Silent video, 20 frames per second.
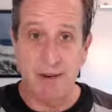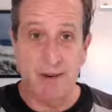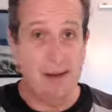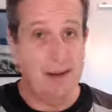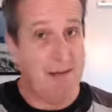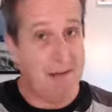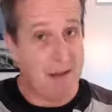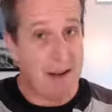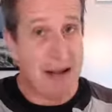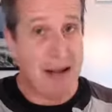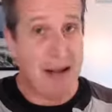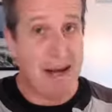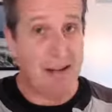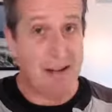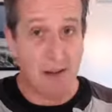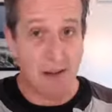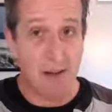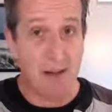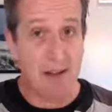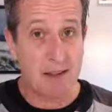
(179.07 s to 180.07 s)
In fact, a
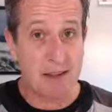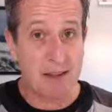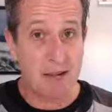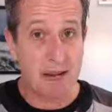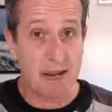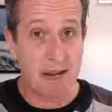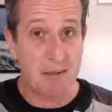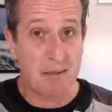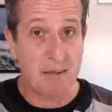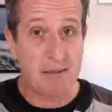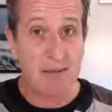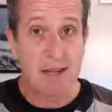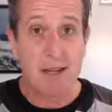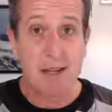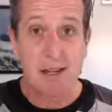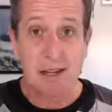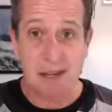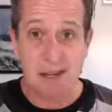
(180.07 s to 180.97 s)
lot of the times, they're